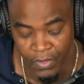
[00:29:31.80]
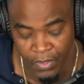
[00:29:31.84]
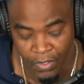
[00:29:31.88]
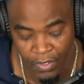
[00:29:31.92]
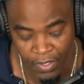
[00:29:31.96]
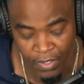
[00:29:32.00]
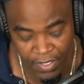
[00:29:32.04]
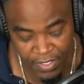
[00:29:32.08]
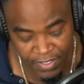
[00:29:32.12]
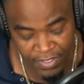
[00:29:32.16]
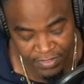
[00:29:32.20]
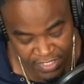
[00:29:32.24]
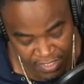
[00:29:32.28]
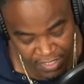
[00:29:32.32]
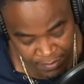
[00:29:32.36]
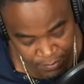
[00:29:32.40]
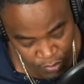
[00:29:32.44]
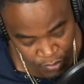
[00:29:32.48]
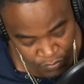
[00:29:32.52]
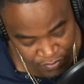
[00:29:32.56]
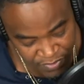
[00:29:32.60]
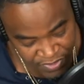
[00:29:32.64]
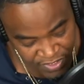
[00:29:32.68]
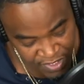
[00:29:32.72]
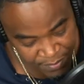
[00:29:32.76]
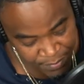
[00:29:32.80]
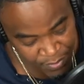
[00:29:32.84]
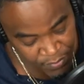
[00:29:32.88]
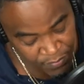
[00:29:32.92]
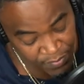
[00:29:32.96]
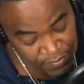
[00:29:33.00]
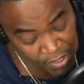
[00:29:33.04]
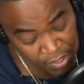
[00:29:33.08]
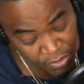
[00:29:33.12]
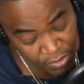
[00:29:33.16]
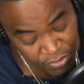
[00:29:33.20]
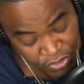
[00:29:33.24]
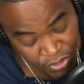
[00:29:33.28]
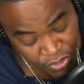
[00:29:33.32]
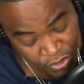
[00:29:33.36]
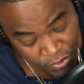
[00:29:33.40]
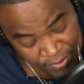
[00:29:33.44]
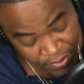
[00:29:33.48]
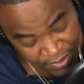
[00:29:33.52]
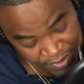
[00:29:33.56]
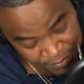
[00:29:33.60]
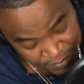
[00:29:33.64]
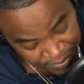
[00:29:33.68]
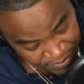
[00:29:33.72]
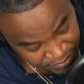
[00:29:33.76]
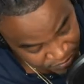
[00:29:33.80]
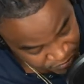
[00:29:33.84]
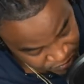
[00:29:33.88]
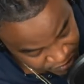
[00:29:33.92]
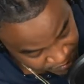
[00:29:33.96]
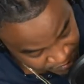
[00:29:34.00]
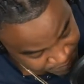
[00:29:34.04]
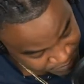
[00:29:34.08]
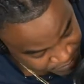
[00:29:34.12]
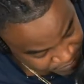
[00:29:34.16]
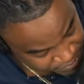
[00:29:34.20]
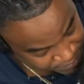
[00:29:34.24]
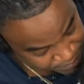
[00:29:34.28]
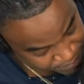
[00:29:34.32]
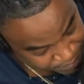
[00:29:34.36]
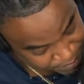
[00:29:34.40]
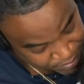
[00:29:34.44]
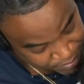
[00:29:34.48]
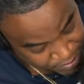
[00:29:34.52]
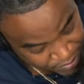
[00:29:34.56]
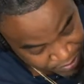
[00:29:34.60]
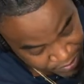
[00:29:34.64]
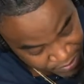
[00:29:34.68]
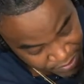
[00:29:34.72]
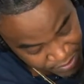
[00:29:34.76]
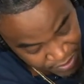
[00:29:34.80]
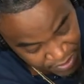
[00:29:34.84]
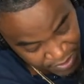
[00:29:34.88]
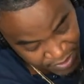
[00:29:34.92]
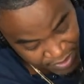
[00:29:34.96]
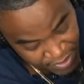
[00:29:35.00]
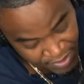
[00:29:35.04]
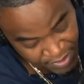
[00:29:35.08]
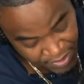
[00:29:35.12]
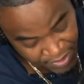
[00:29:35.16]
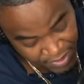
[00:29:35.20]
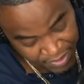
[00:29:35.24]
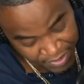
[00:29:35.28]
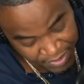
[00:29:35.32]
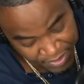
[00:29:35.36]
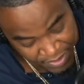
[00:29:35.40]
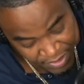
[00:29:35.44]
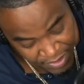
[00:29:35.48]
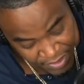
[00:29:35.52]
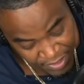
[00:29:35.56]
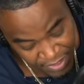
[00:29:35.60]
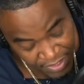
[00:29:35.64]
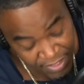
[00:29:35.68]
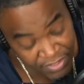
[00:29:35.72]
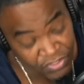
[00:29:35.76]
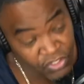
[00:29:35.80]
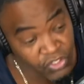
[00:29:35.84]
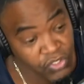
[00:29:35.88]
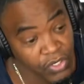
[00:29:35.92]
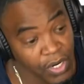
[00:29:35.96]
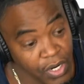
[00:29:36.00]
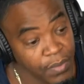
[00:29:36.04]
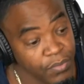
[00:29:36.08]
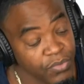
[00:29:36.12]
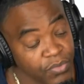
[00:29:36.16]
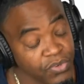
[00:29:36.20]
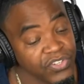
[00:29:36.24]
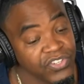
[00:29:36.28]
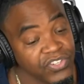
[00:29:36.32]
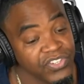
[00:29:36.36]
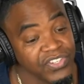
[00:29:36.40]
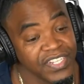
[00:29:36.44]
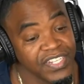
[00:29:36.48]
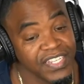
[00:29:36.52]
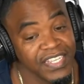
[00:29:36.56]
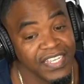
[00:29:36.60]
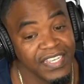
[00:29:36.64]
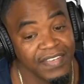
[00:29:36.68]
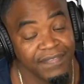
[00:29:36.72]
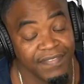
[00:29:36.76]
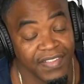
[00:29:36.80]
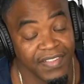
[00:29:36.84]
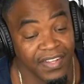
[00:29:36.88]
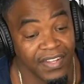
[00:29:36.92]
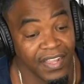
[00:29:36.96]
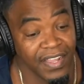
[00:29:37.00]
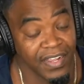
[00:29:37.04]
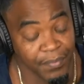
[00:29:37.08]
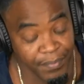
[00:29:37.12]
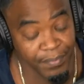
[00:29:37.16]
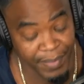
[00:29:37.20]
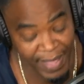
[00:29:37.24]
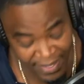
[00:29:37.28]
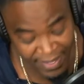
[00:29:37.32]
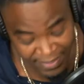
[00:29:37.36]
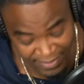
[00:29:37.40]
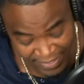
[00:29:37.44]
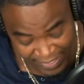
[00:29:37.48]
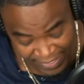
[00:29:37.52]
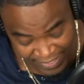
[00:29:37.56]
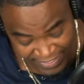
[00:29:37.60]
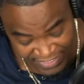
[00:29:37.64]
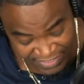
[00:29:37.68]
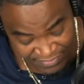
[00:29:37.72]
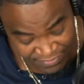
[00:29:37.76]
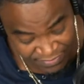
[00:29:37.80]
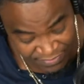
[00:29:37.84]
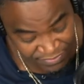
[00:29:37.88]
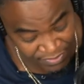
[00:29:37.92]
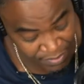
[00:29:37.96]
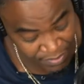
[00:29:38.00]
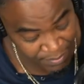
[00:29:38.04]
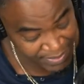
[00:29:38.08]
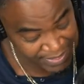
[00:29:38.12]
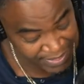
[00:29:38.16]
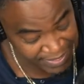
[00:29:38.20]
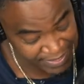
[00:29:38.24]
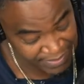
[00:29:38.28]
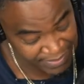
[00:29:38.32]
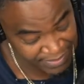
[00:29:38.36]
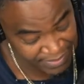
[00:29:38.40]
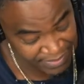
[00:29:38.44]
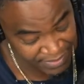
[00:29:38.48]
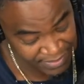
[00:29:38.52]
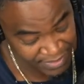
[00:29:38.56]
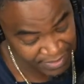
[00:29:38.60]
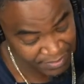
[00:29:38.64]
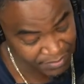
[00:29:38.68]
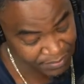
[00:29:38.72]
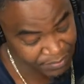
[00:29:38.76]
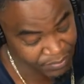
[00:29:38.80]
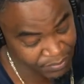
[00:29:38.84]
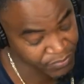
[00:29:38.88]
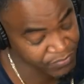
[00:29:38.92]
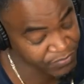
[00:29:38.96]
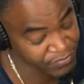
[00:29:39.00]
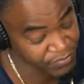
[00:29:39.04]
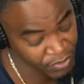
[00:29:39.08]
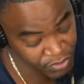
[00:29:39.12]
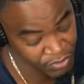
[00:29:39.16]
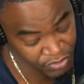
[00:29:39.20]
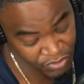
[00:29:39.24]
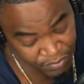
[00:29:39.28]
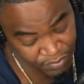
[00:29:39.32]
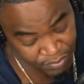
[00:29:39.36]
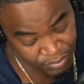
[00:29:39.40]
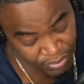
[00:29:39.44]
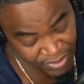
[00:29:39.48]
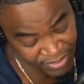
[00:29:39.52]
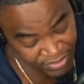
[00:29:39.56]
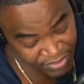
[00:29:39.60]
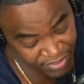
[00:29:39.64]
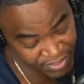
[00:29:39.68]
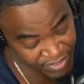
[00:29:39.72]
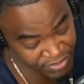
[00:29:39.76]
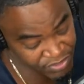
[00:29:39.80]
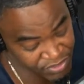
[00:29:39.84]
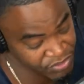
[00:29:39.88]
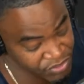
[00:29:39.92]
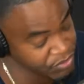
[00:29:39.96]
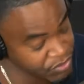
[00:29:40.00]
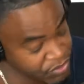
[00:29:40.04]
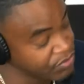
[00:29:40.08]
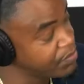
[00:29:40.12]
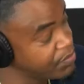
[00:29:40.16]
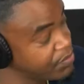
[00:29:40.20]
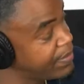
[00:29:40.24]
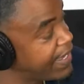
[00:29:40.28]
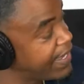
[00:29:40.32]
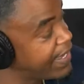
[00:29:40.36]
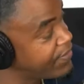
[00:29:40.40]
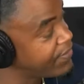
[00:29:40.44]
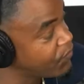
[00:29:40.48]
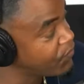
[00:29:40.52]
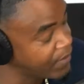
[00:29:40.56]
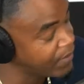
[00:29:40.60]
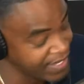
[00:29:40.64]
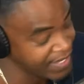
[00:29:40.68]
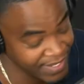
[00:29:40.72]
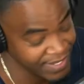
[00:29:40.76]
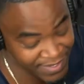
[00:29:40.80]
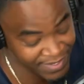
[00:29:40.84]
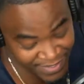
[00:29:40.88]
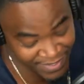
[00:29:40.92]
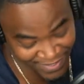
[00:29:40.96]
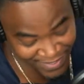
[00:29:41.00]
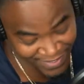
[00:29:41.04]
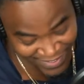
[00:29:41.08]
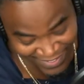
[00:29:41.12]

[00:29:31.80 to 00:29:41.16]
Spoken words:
right. Let's keep moving. Also, in the month of September, Trump received a lot of backlash from that first presidential debate when